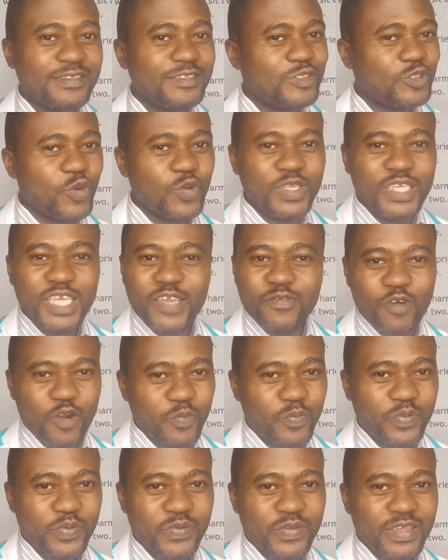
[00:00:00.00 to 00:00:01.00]
Don't give
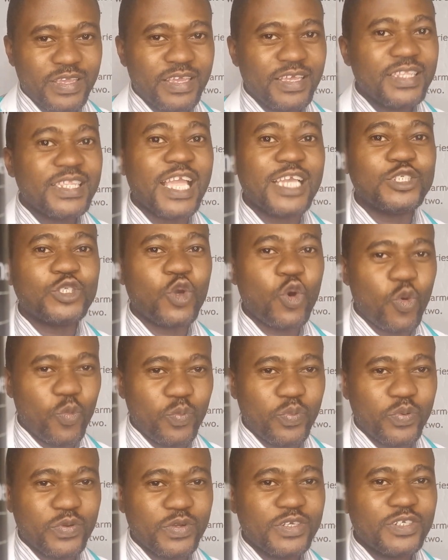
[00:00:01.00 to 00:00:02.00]
up. There's
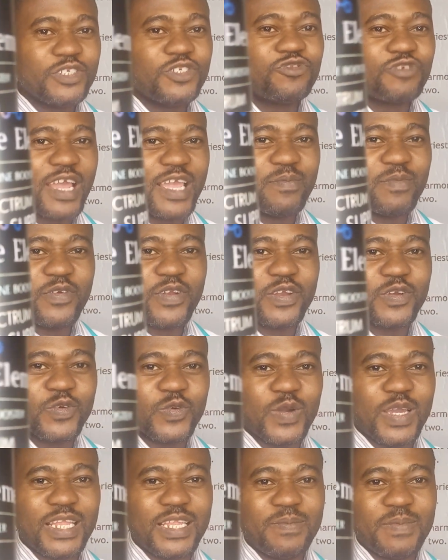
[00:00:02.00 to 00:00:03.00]
hope. Try
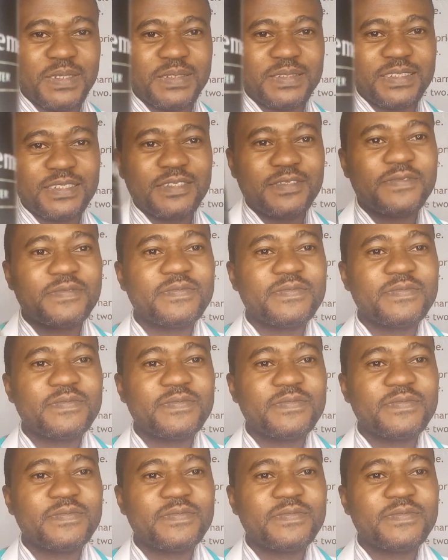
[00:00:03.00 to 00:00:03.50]
Miracle Element.